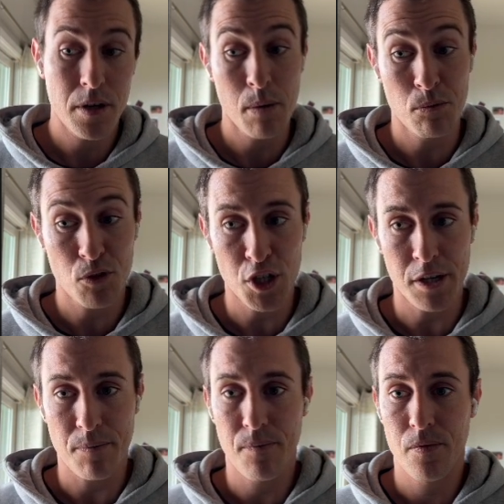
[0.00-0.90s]
name of
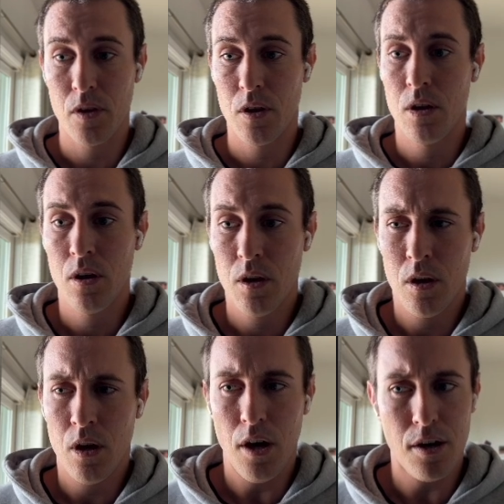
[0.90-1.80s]
string.
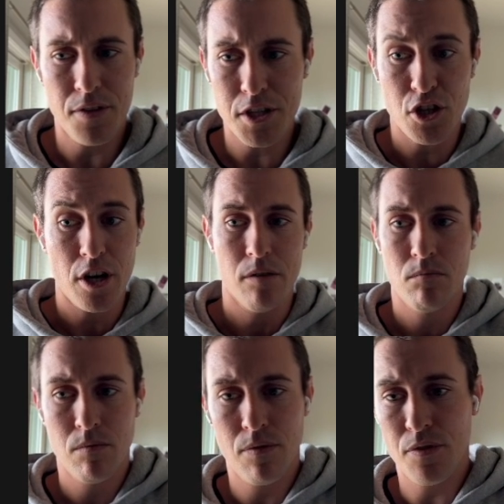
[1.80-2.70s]
That's great.
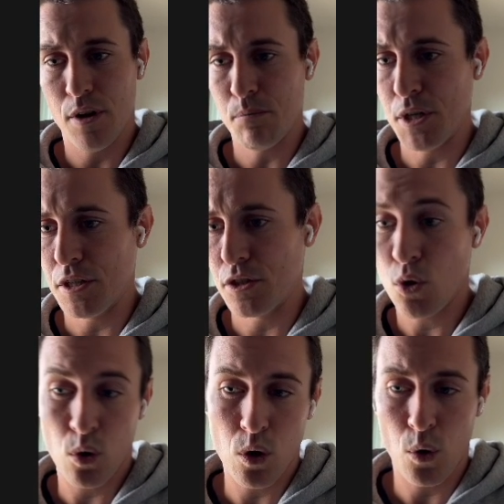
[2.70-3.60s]
That means,
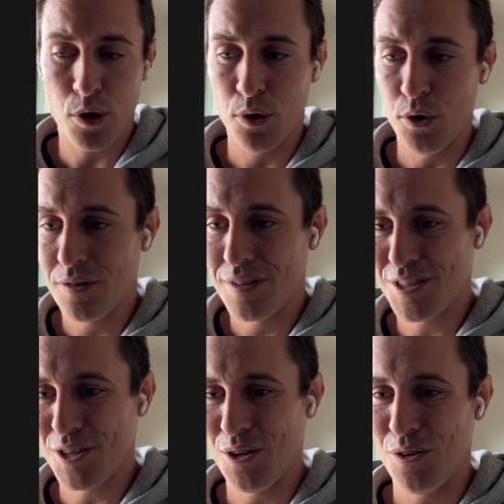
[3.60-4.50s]
or null.
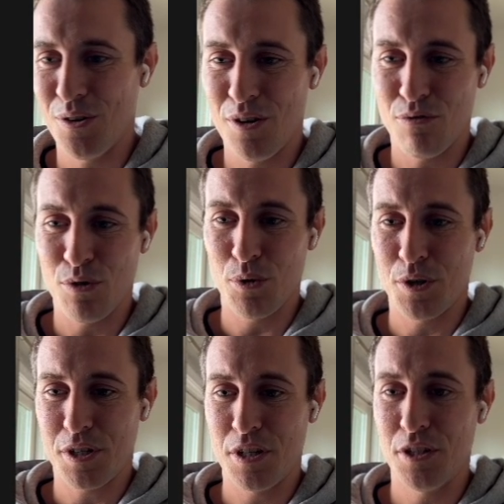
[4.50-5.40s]
So if we
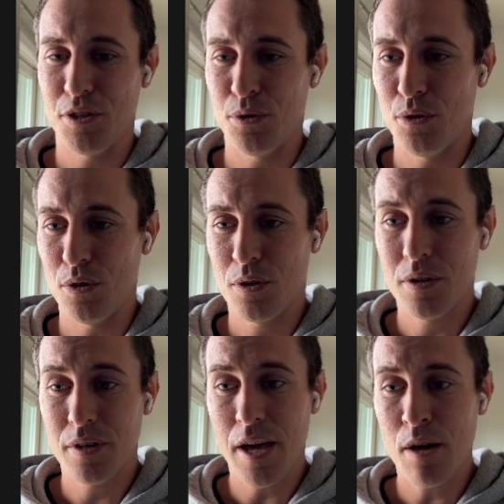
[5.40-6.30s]
were gonna do
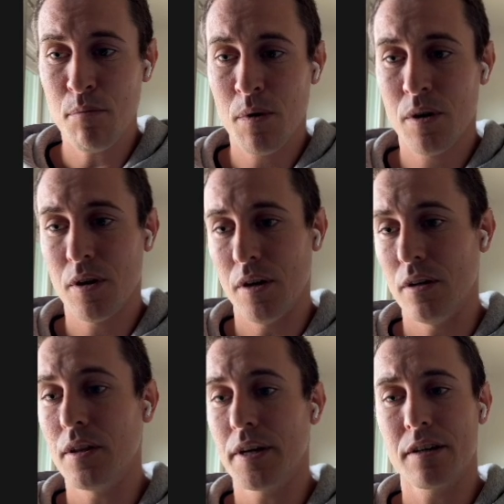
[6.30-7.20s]
name,
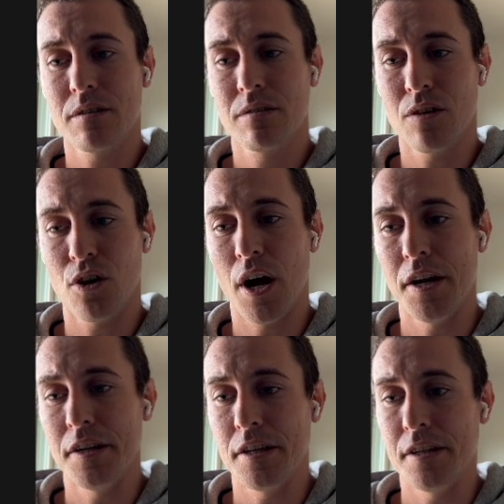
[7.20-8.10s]
it like our
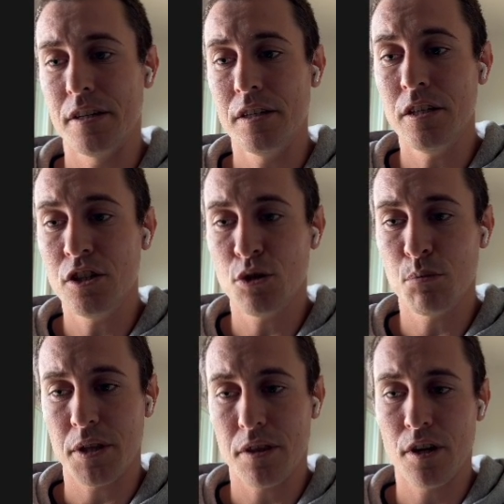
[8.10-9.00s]
IADE
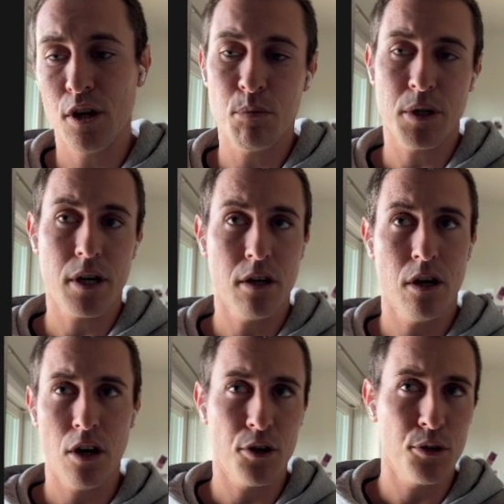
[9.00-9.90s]
should pick that up and kind
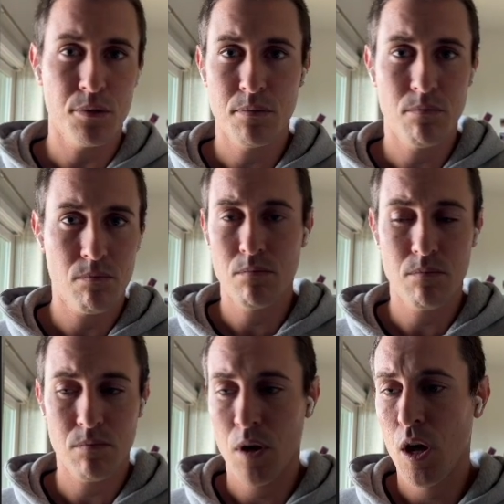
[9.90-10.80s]
of auto.
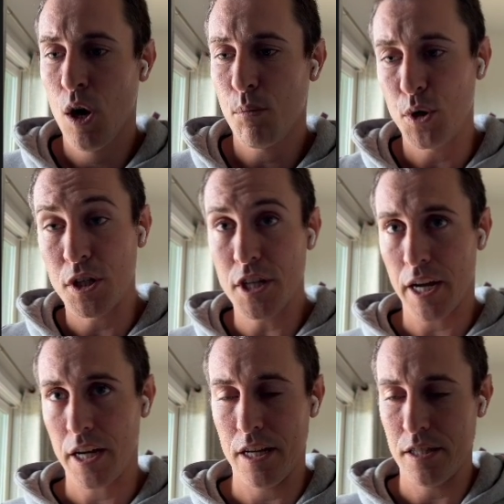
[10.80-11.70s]
But you can
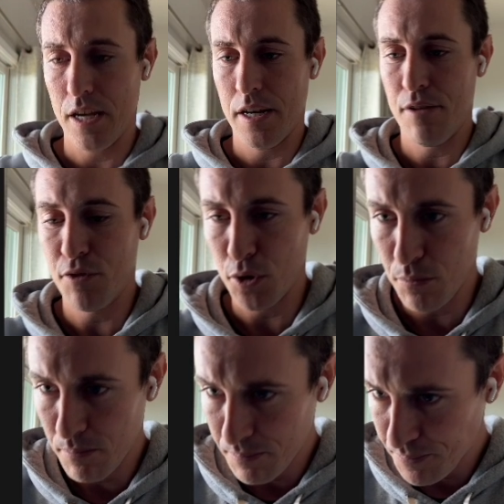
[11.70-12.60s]
check against that name field.